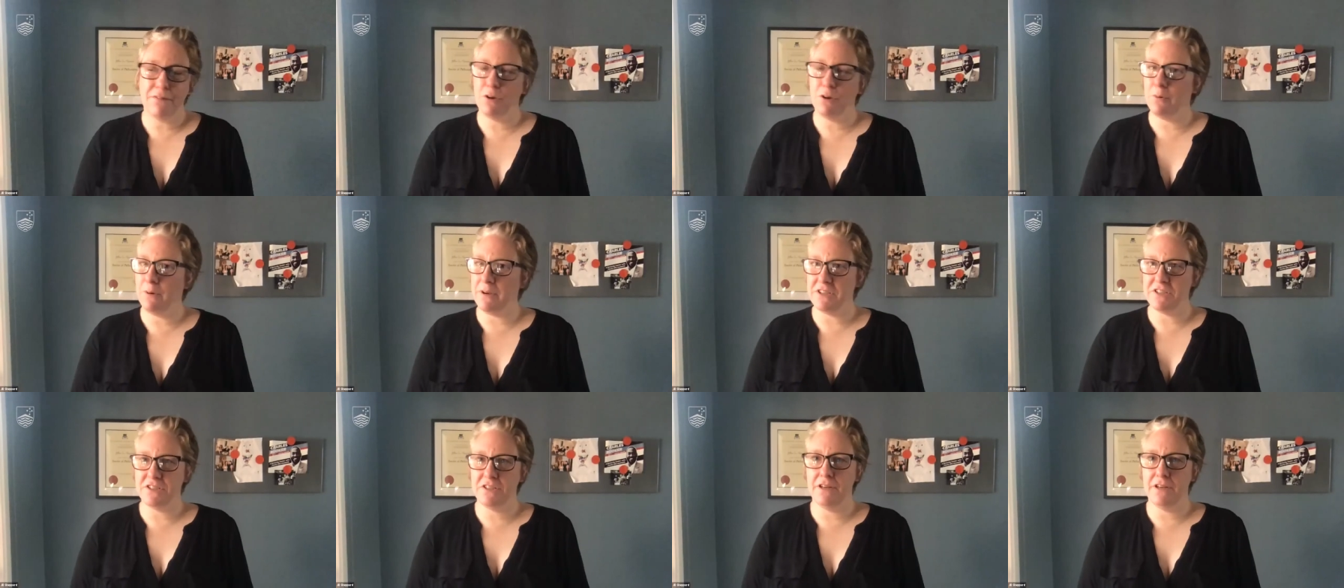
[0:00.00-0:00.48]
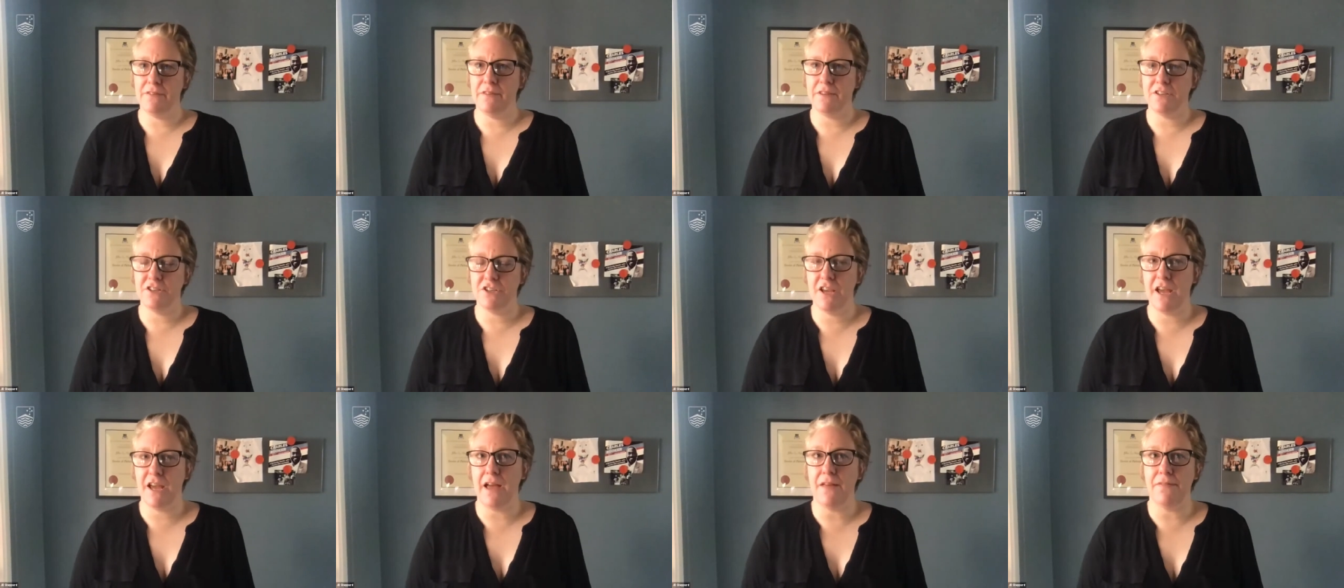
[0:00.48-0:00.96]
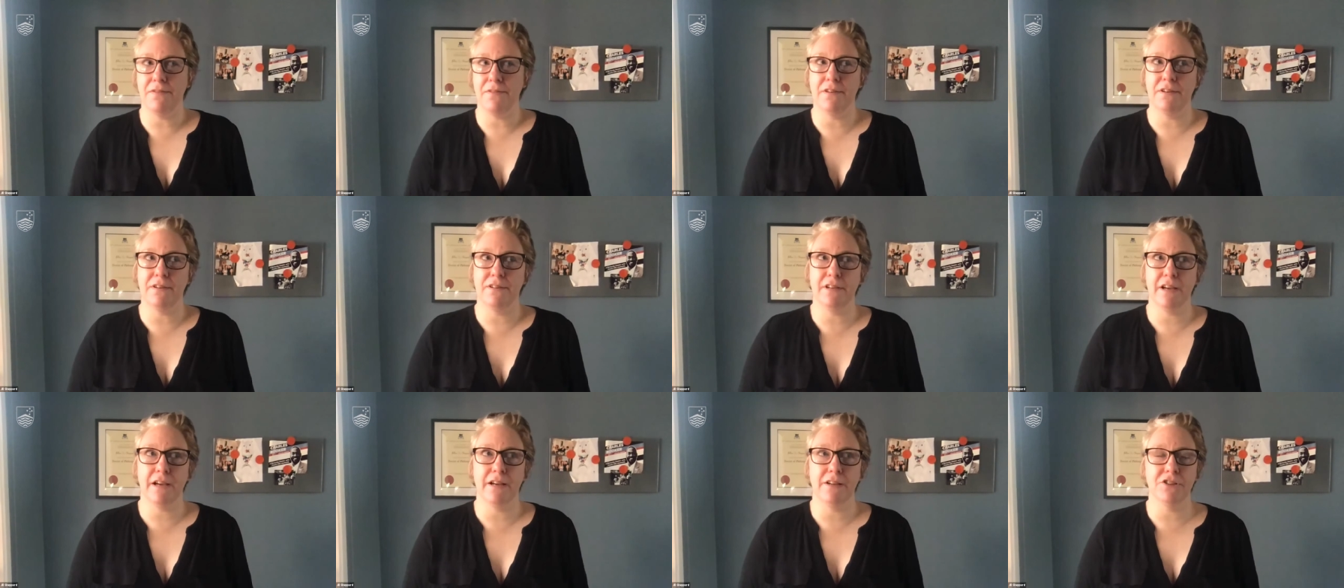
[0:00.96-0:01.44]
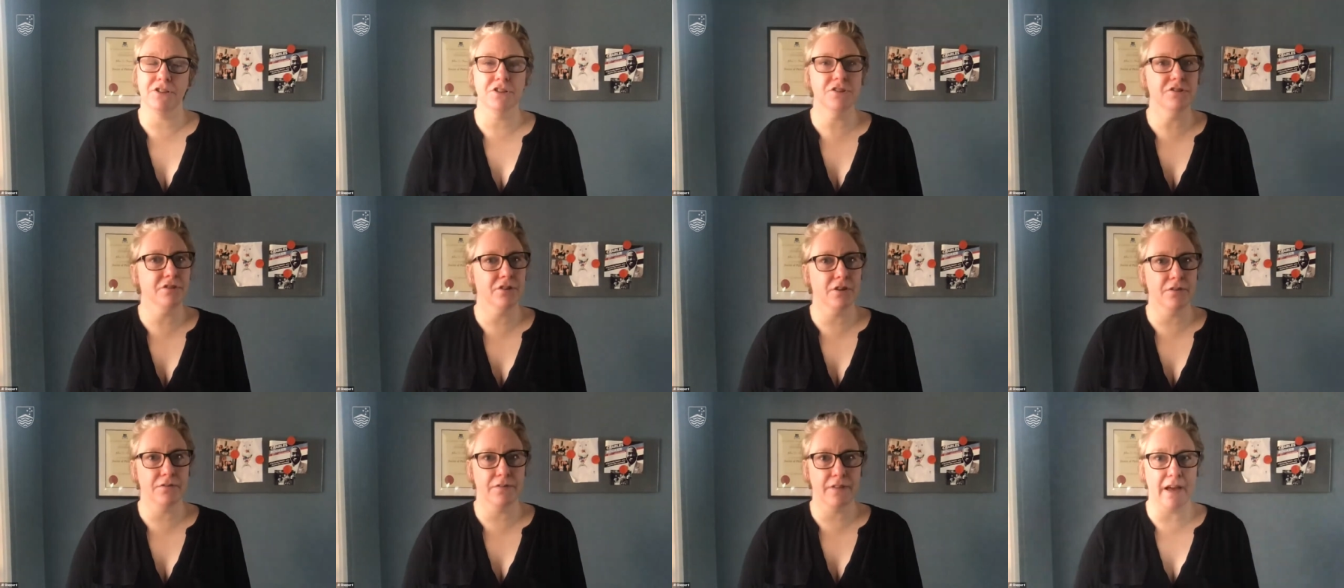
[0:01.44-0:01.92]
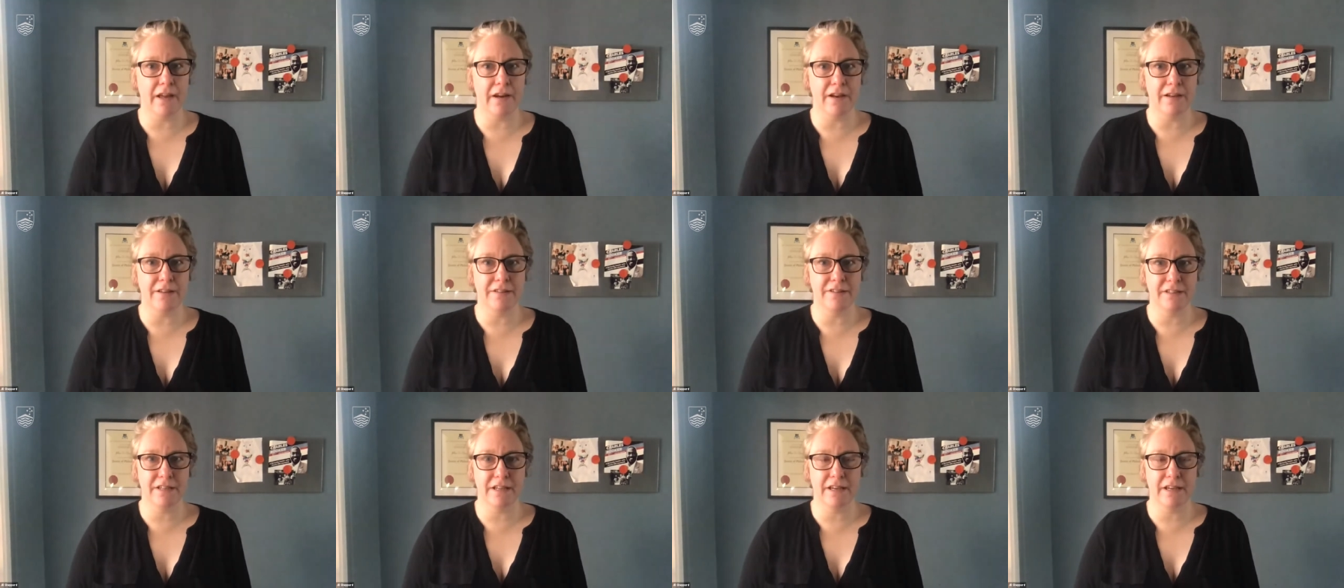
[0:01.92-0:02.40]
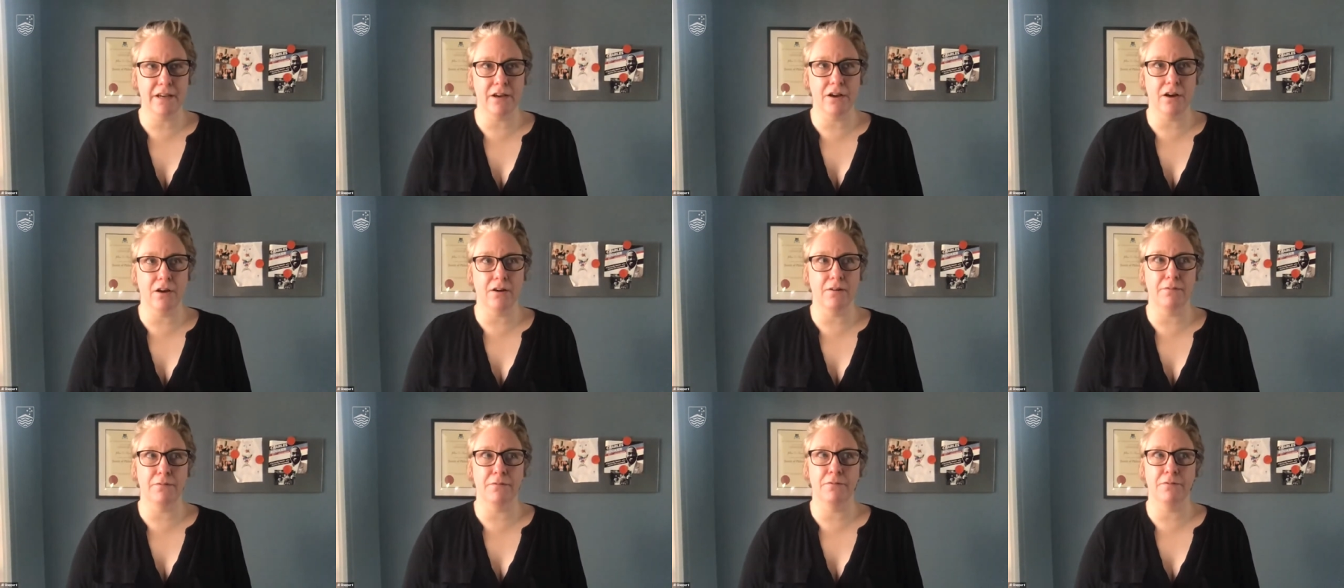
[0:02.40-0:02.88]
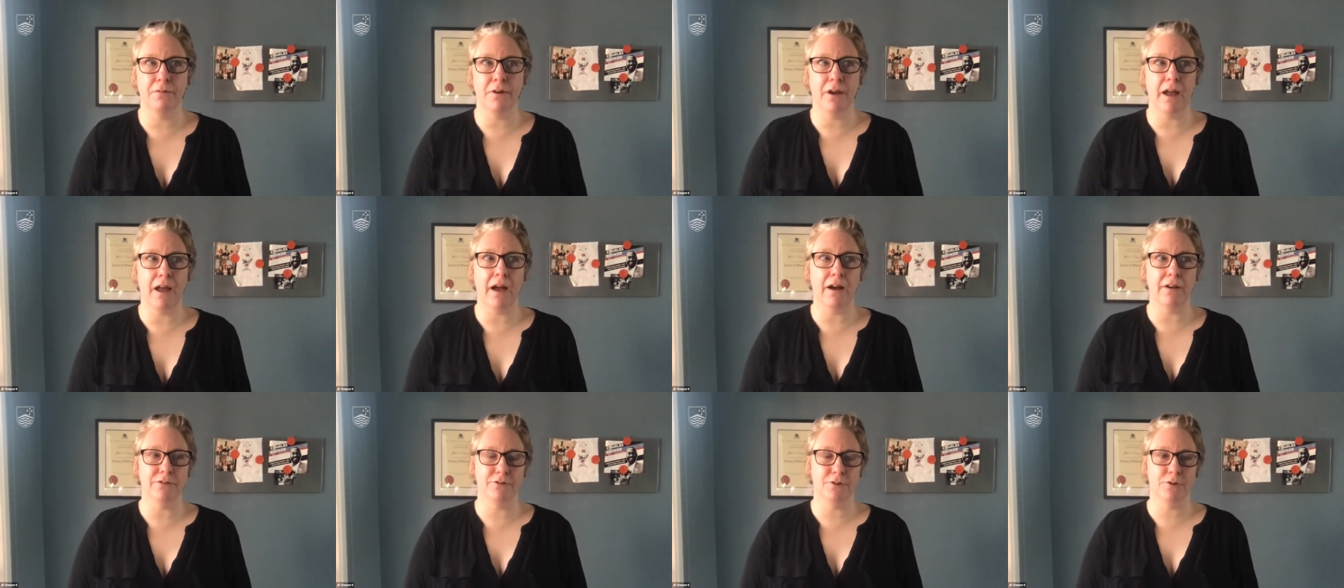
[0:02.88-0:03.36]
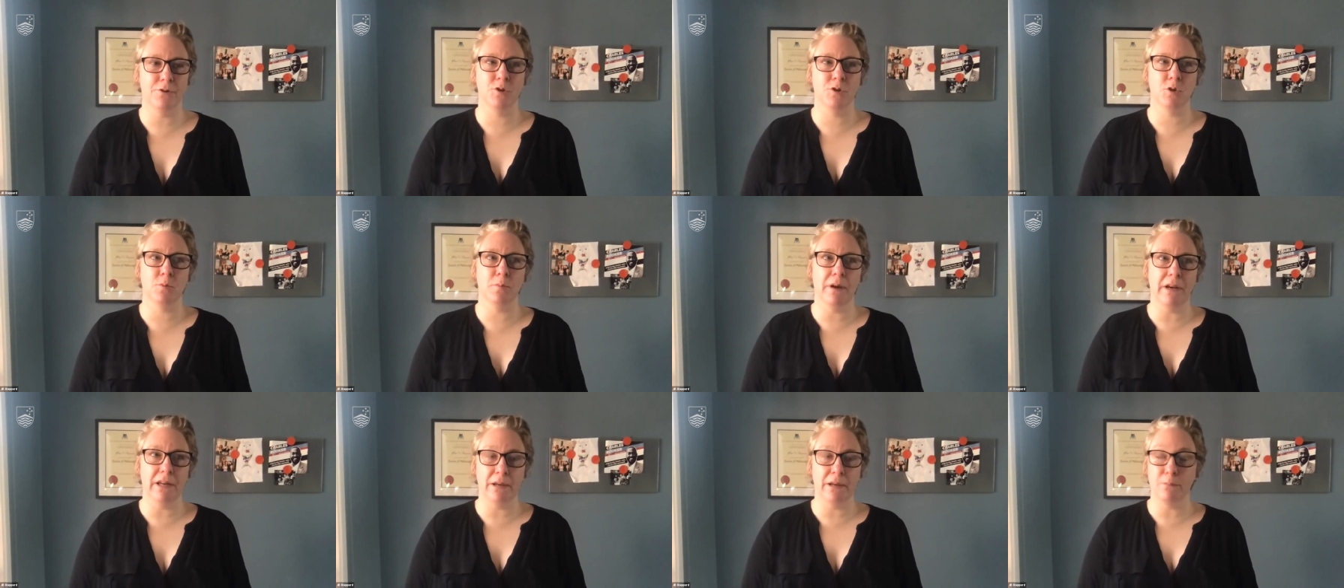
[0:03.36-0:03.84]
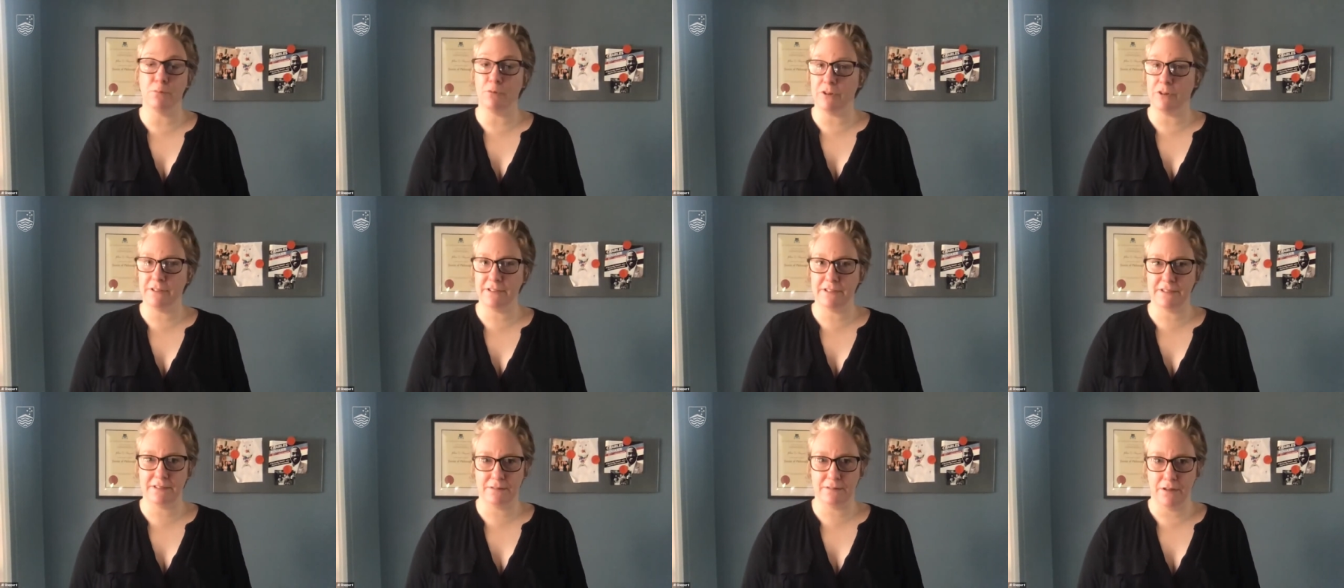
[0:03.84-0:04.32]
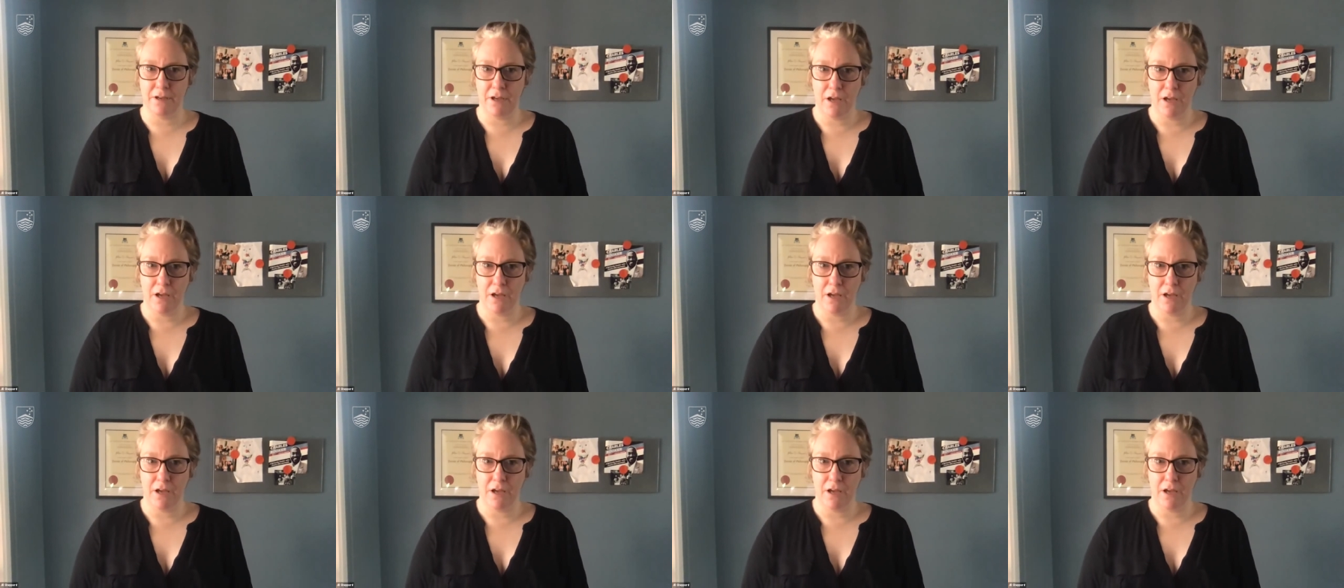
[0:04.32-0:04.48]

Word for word: question in the chat that touches on that idea of how social media brings